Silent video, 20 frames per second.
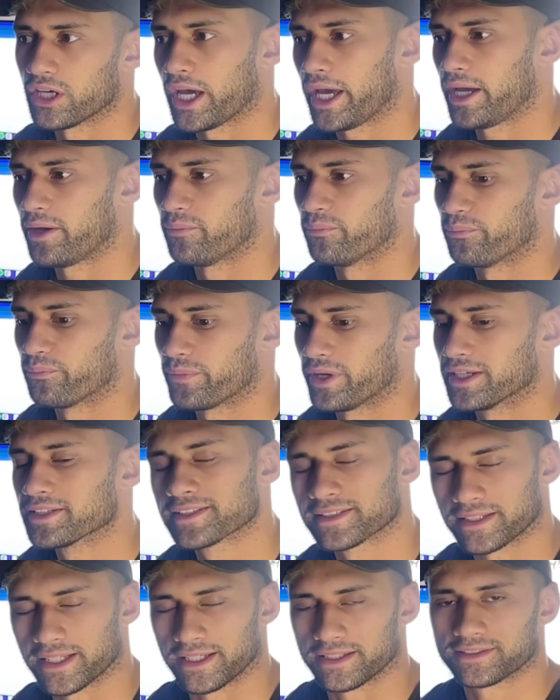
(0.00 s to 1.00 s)
And it's
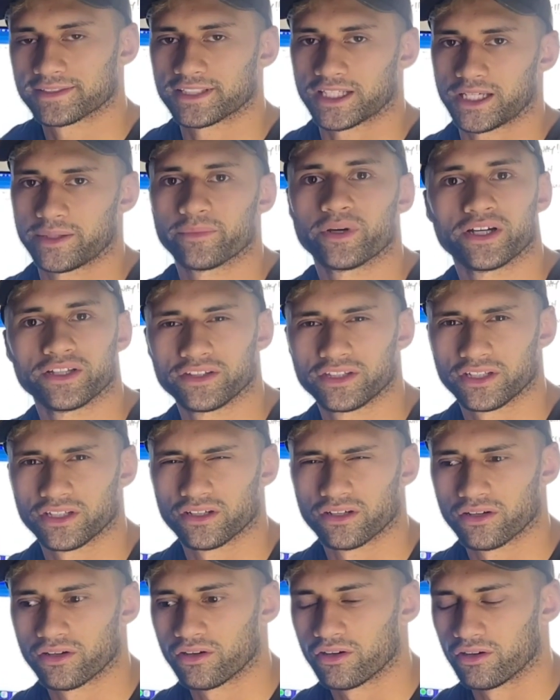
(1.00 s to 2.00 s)
that same
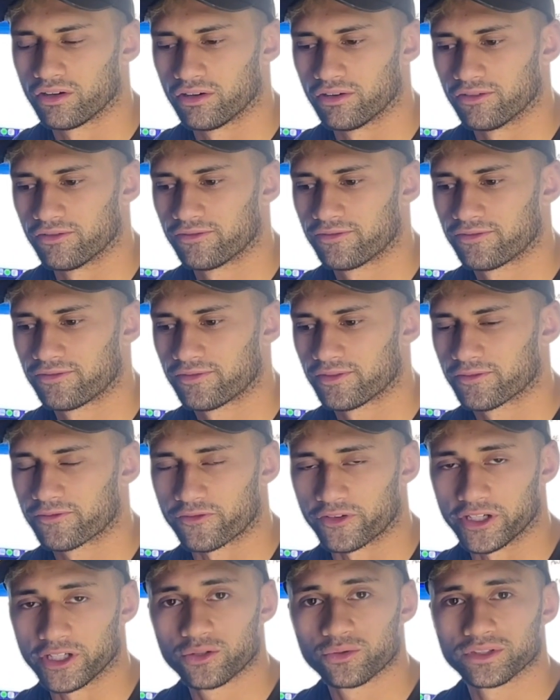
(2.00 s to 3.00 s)
idea of
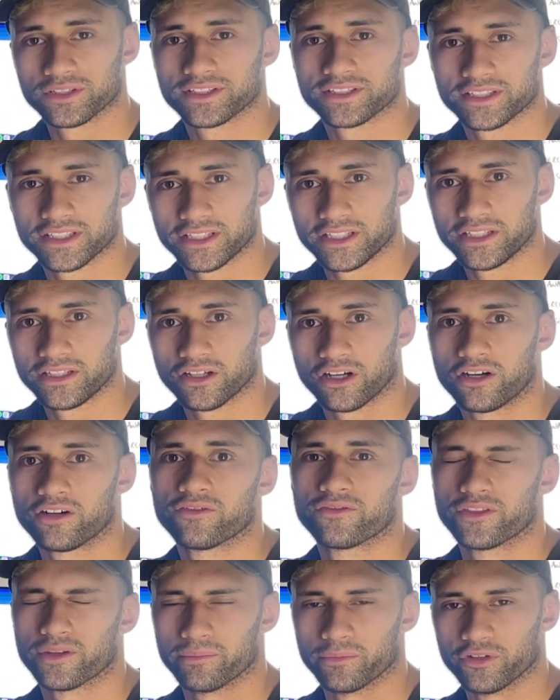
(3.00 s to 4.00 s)
frequency
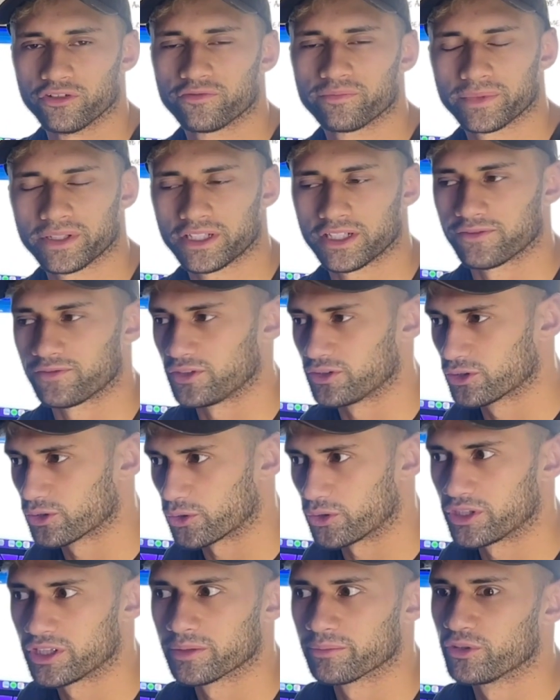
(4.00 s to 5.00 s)
of the movement. If you're
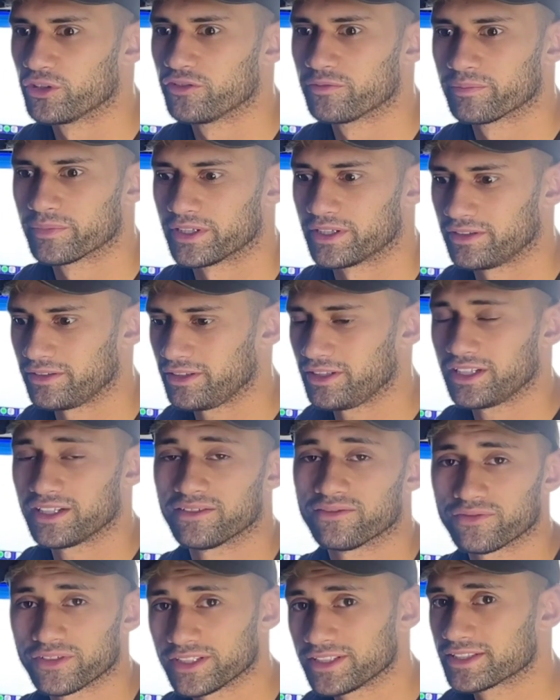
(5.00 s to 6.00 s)
doing the movement
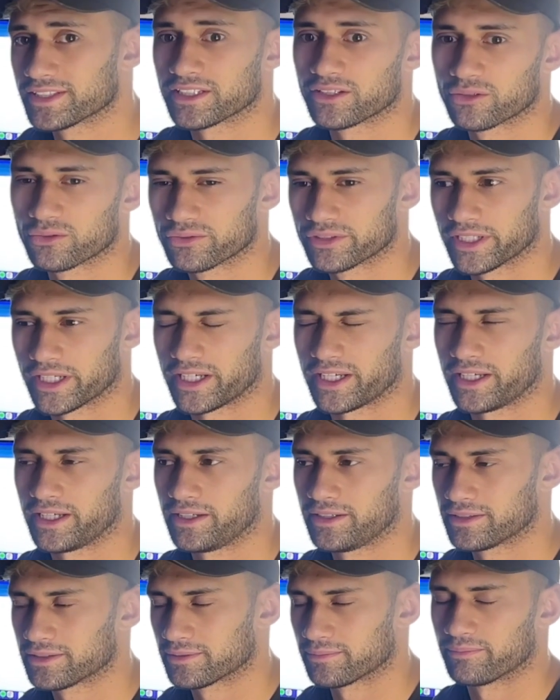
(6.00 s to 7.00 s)
every single
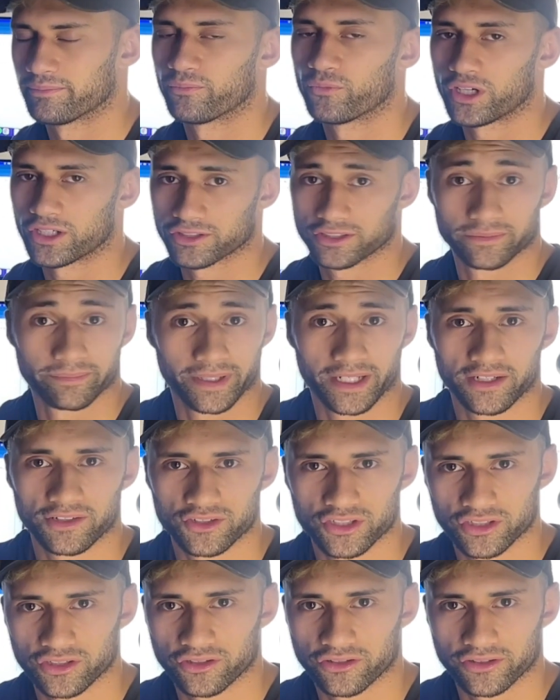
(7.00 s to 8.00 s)
day whilst
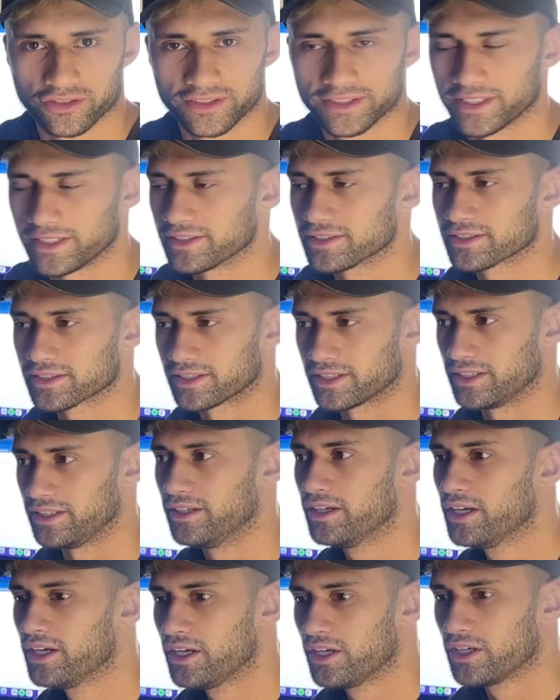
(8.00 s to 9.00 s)
managing your intensity,
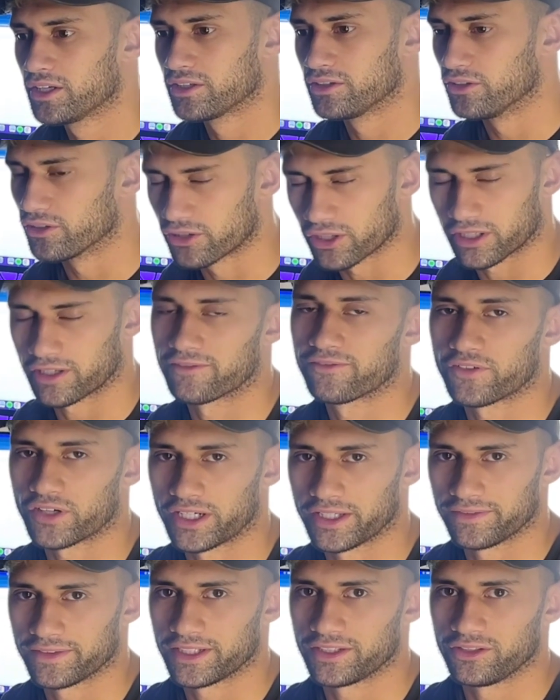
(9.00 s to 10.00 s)
you're going to
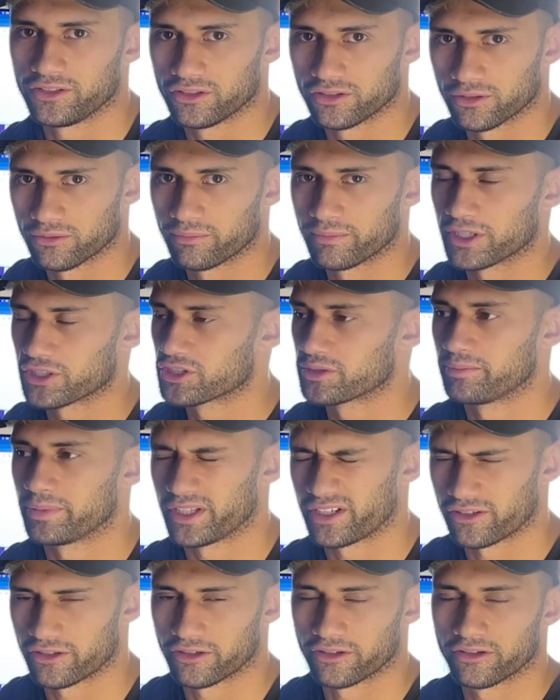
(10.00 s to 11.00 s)
find that you're much
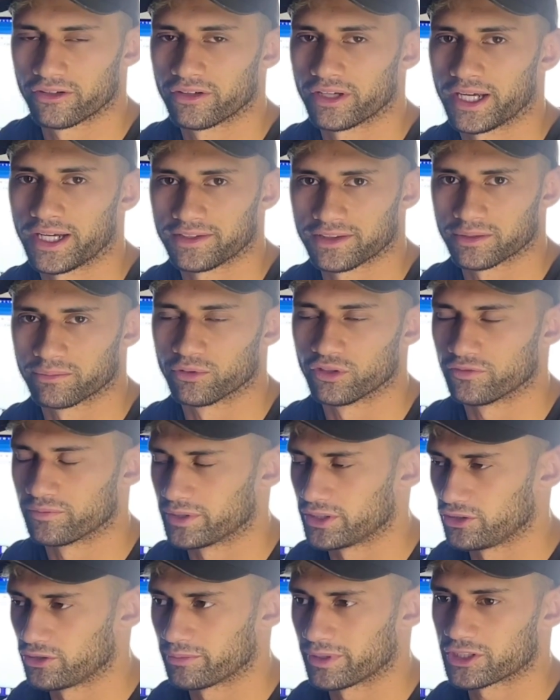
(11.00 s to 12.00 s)
better at the
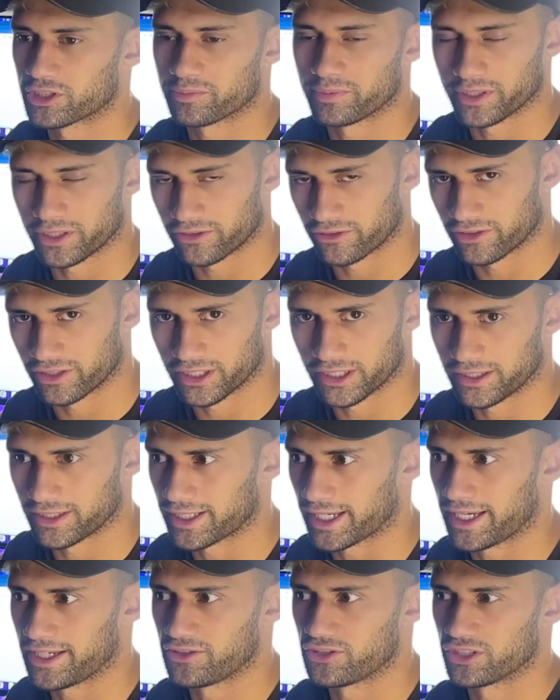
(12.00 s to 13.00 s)
movement. You're much better at
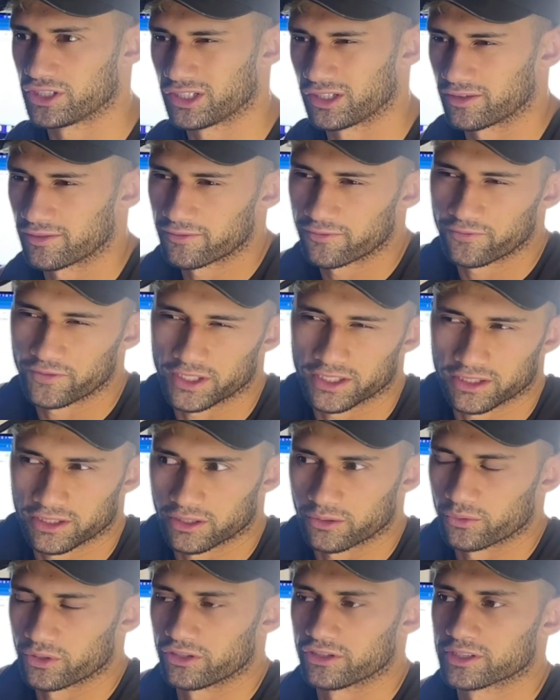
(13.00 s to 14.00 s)
engaging,
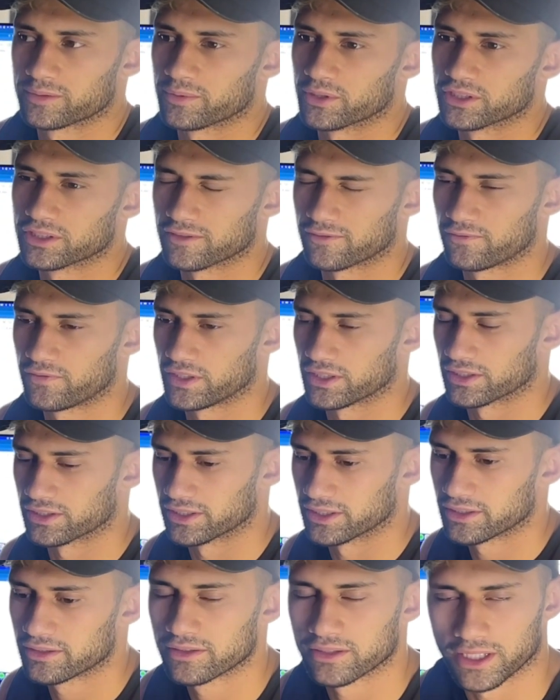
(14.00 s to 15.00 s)
feeling where you're supposed to feel
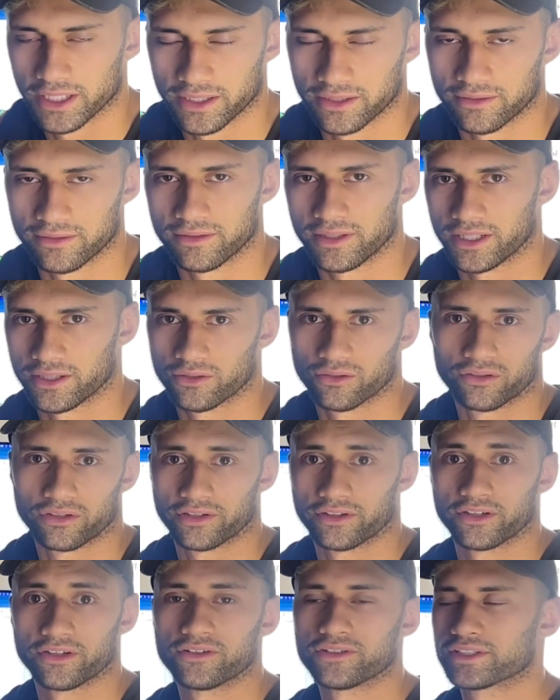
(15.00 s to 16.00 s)
it, and all of
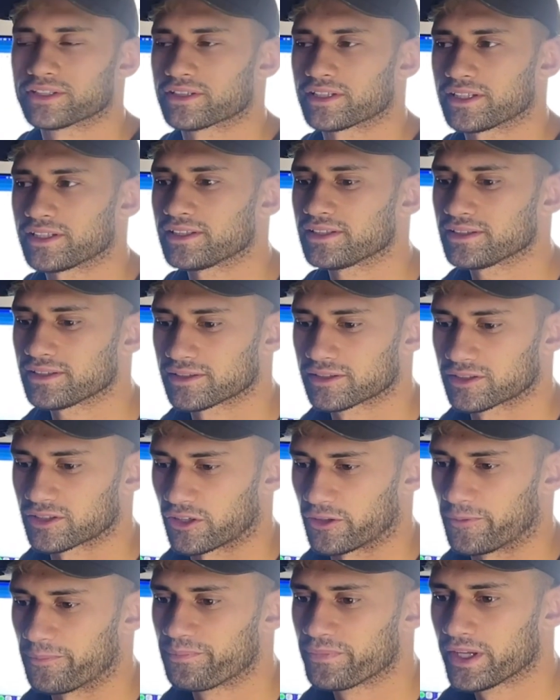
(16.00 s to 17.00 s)
those things.
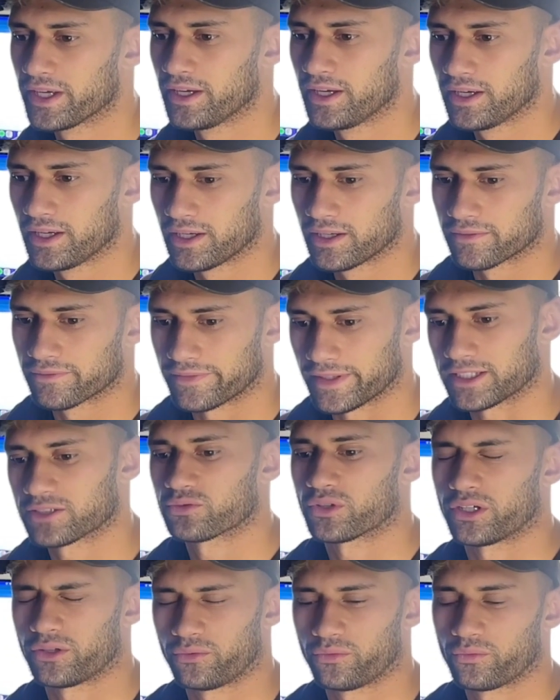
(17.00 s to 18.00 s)
So that's
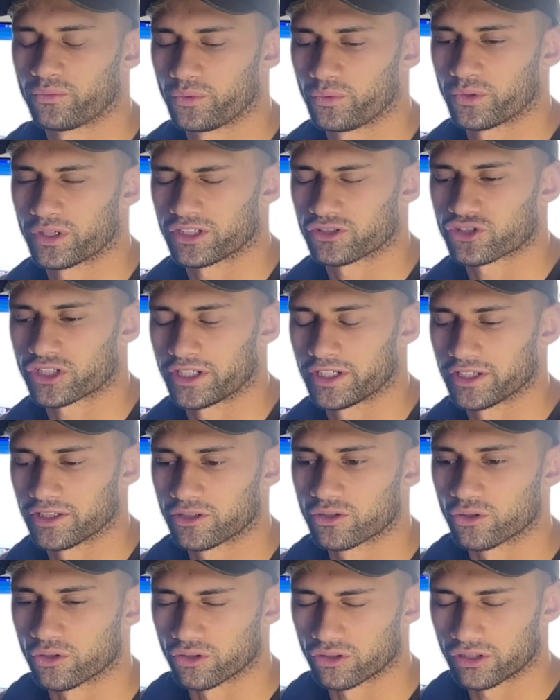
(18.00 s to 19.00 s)
why we want to try and hit
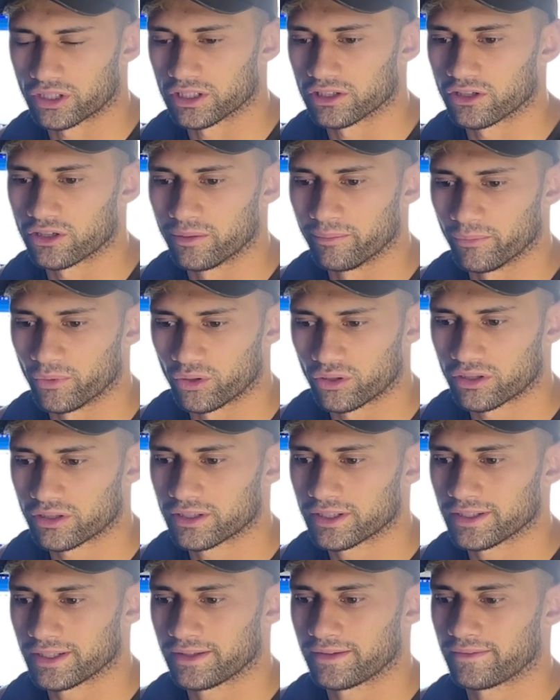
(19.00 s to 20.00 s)
core a lot
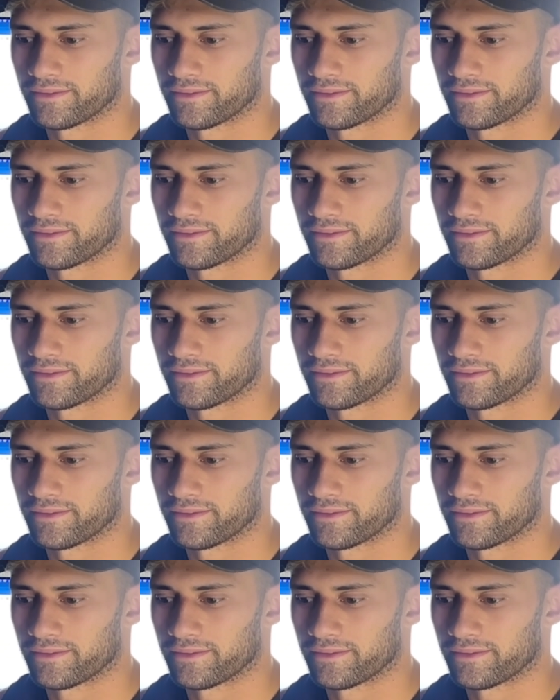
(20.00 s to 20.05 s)
more.